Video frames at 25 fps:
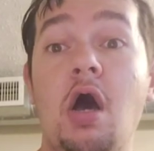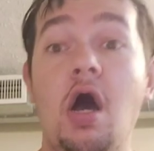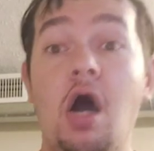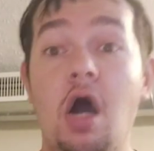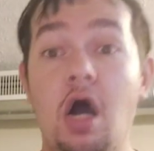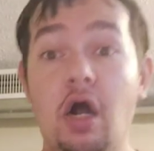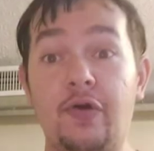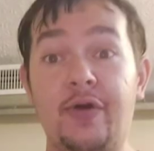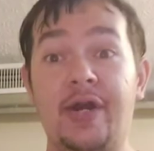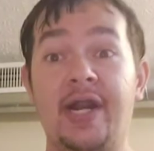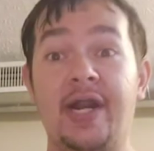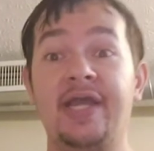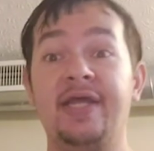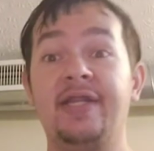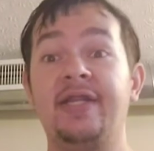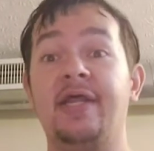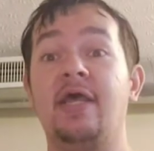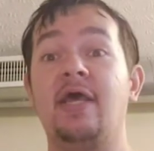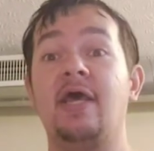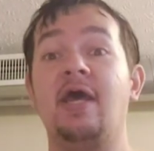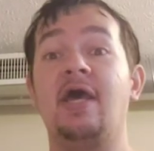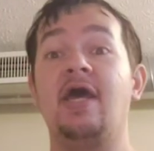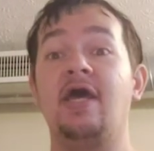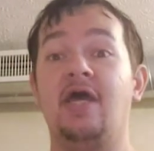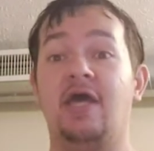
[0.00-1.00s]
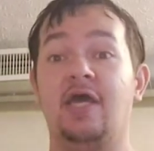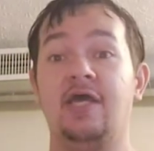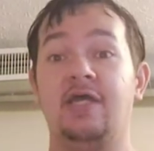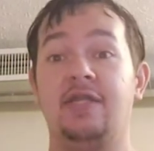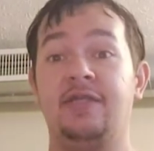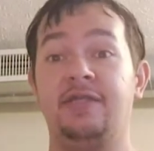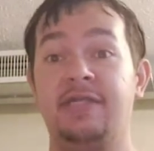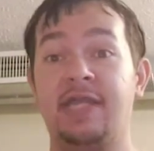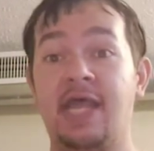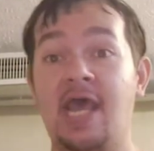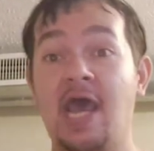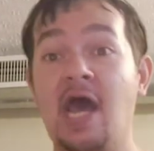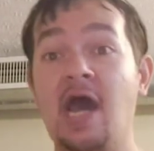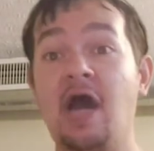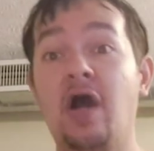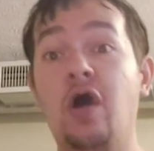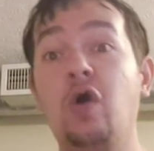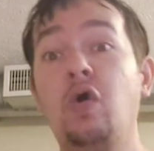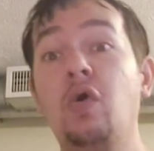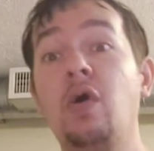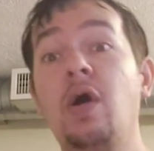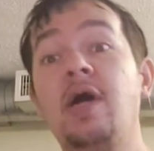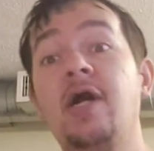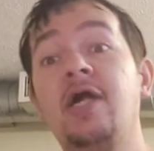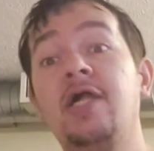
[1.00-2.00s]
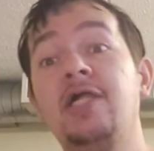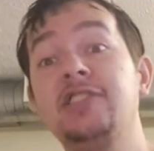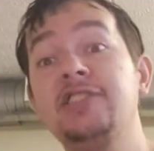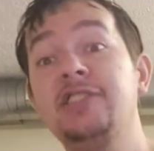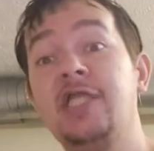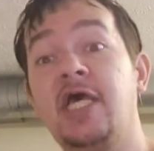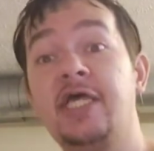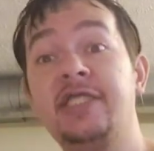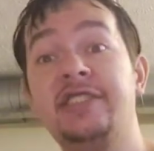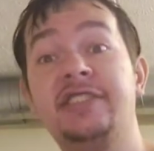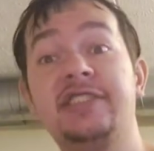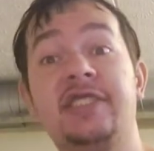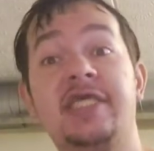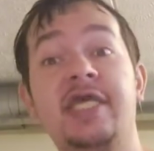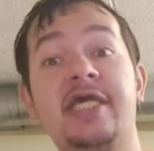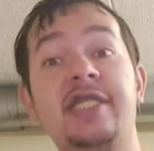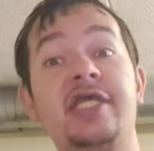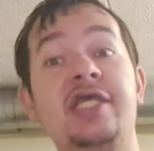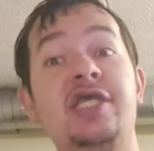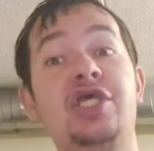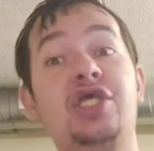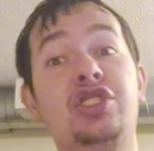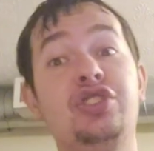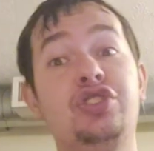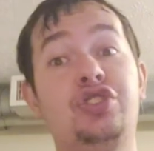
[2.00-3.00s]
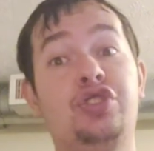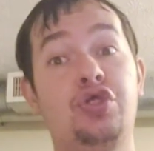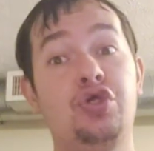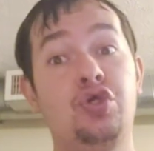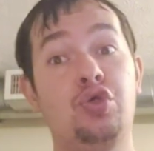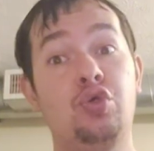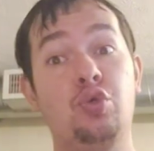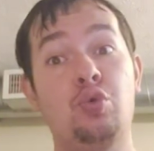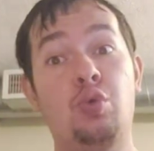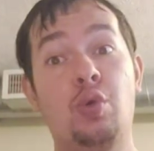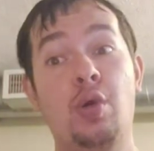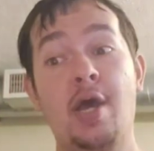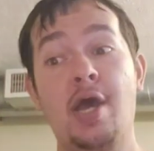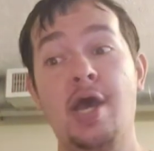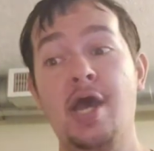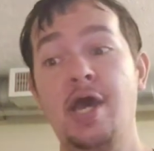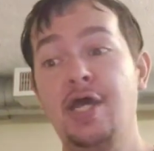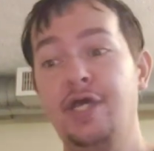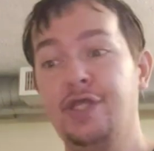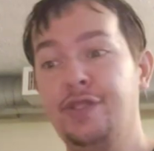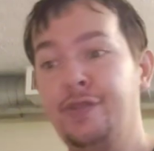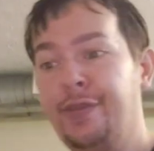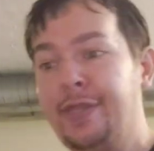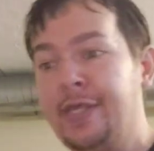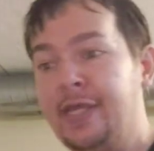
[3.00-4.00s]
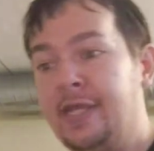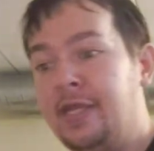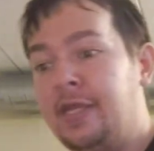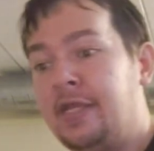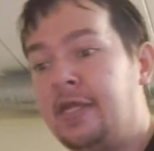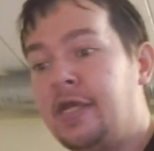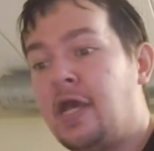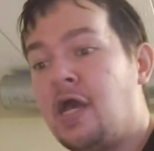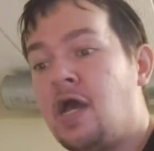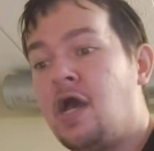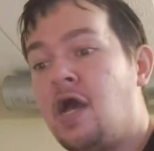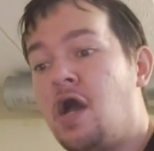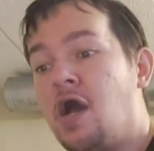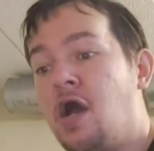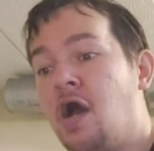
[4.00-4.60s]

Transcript: All right, now let's get into the